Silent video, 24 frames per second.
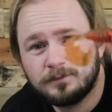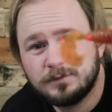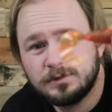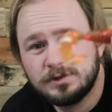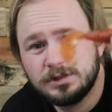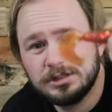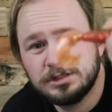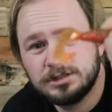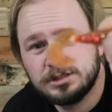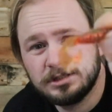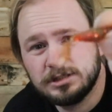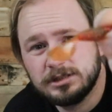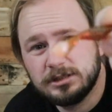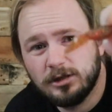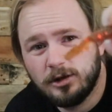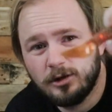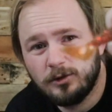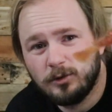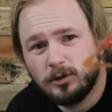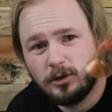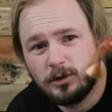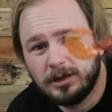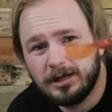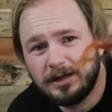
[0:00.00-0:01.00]
Just a
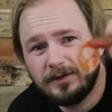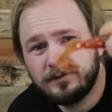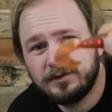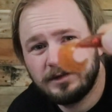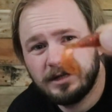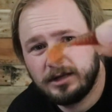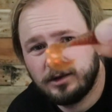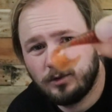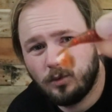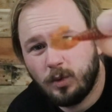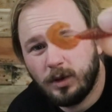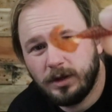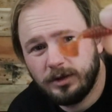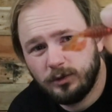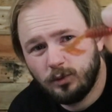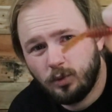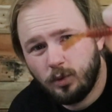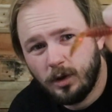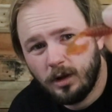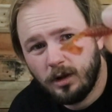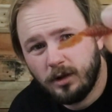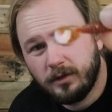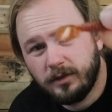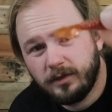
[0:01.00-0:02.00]
slow roll, even down to
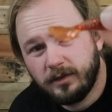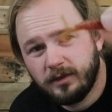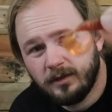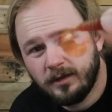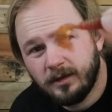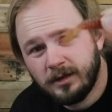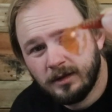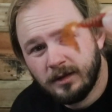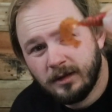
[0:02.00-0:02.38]
1/12